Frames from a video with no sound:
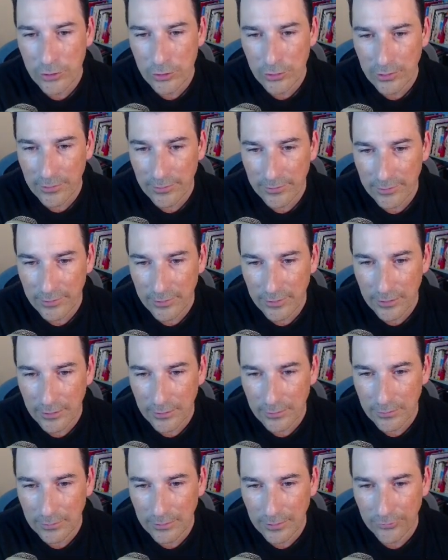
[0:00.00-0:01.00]
you can
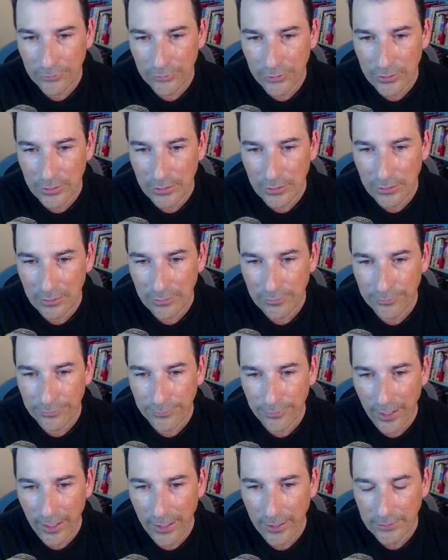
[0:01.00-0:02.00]
see that the
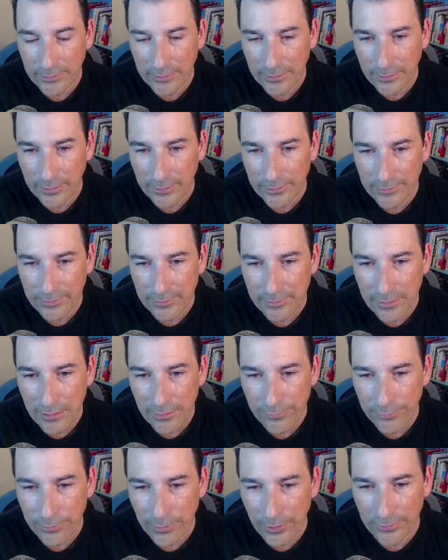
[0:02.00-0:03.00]
effect is
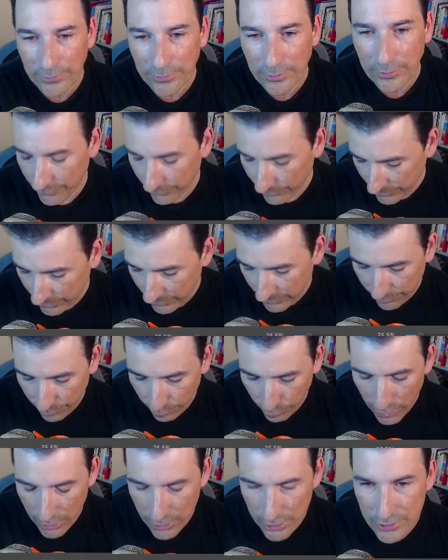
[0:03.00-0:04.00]
different. So this
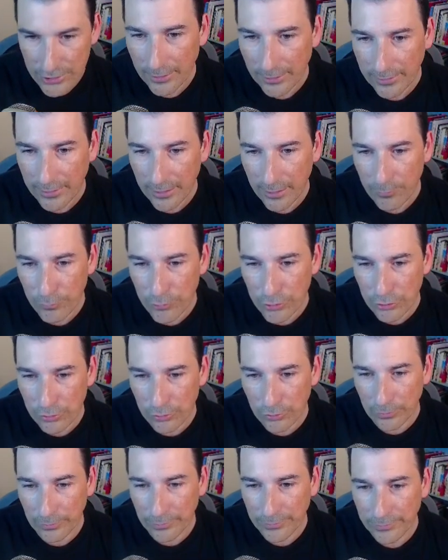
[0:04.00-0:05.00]
brush can be
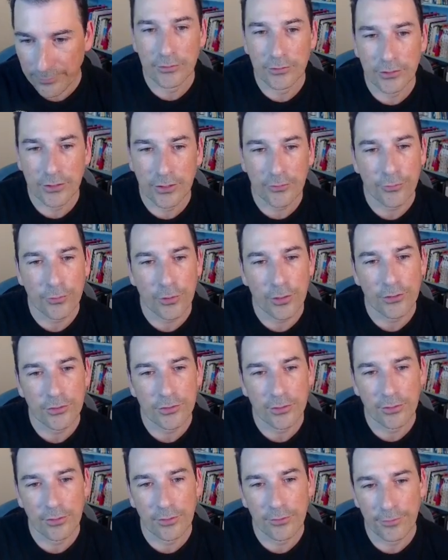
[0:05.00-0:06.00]
used
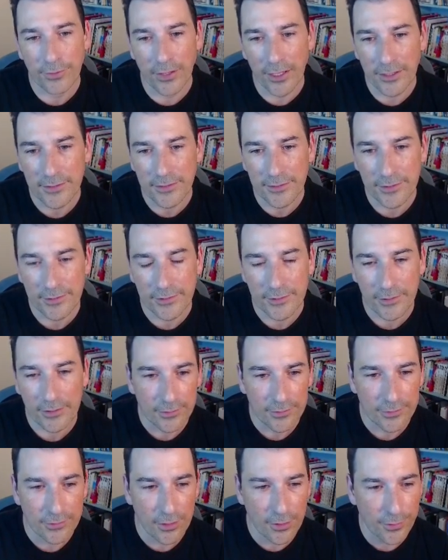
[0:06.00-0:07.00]
different effects,
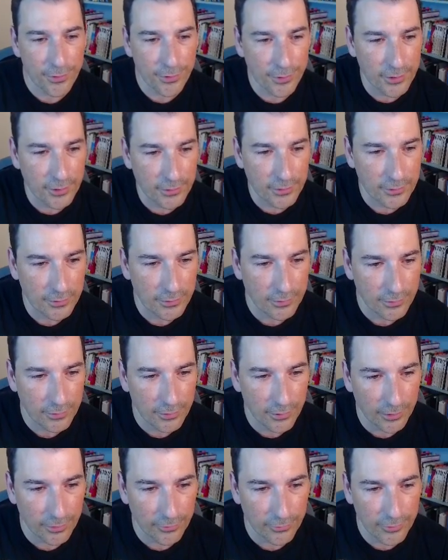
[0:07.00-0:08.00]
something
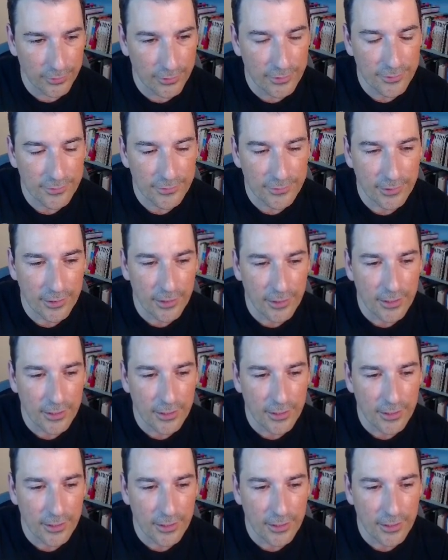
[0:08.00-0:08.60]
like this,